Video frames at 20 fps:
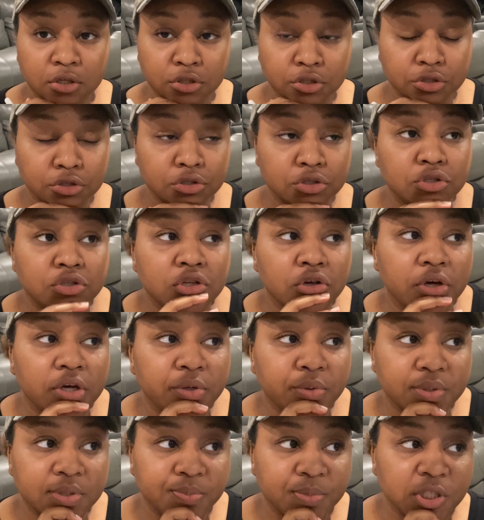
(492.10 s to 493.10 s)
So it
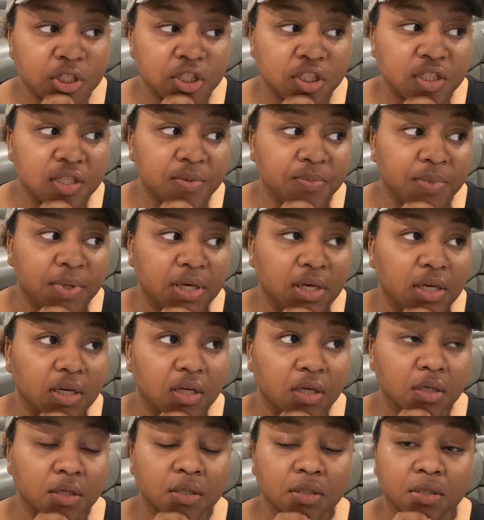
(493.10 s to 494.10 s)
was mentioned to me,
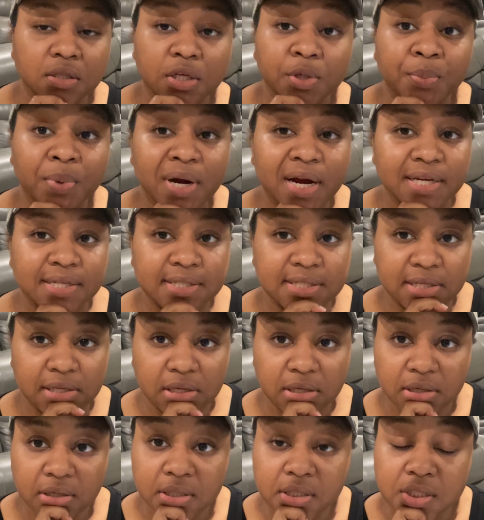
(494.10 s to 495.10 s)
the pricing.
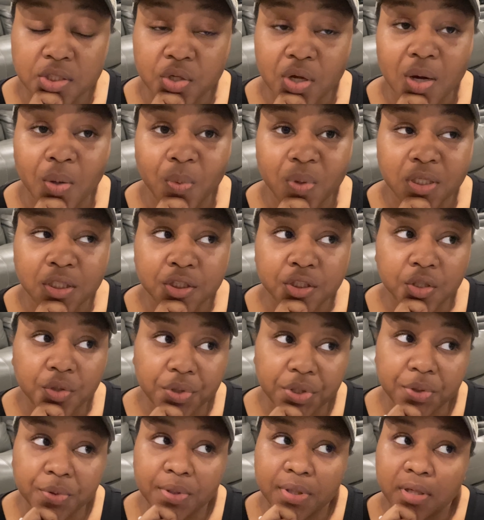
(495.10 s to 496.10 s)
So I want to show
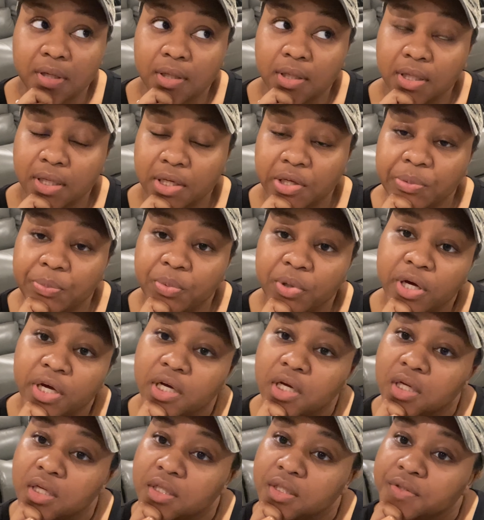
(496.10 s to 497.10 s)
you a clip
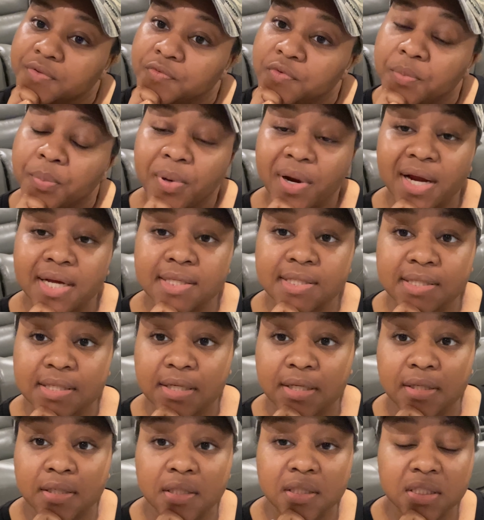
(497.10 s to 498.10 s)
of the
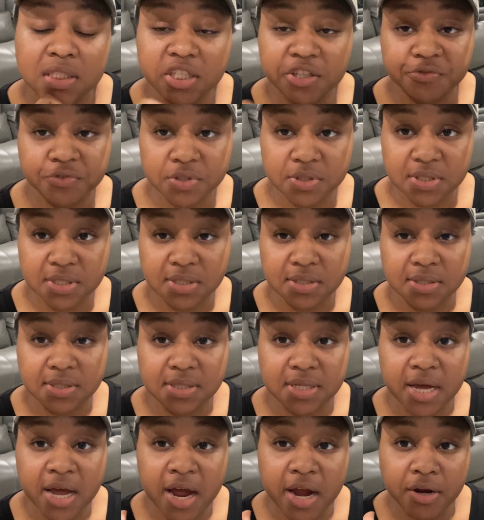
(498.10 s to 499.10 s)
pricing differences
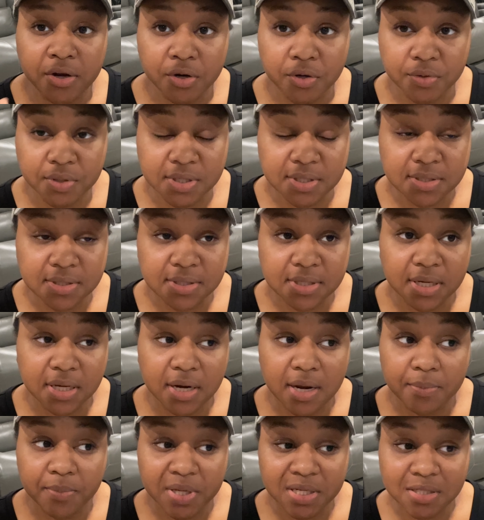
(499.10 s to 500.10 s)
that I noticed, and I
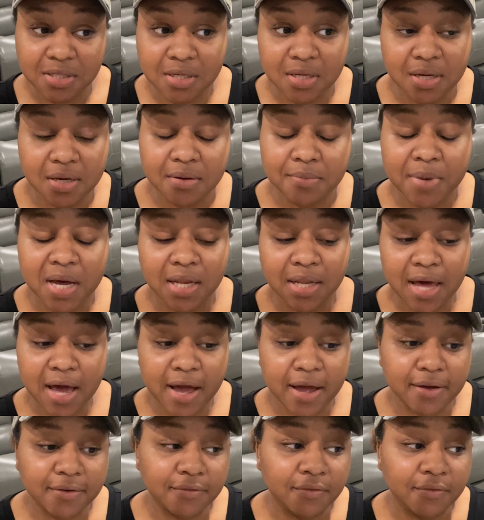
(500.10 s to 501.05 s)
mentioned it in my live.